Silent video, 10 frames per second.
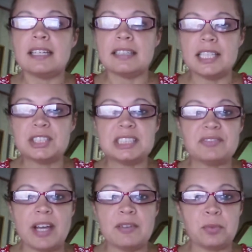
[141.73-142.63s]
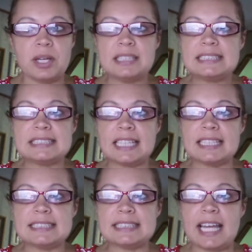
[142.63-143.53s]
Galatians 5:1
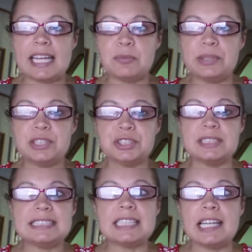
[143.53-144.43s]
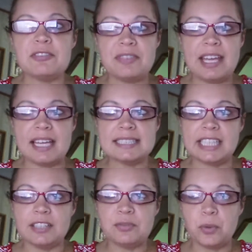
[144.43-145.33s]
says that we should stand fast,
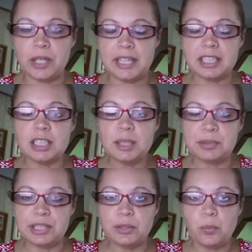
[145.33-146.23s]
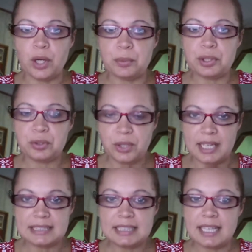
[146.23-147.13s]
therefore, in the liberty wherewith
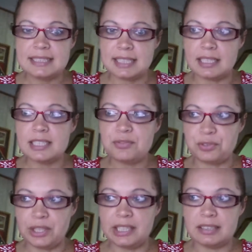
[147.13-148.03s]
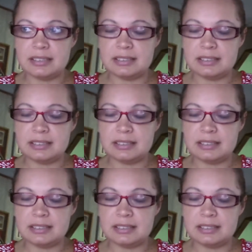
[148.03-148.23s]
Christ has set us free.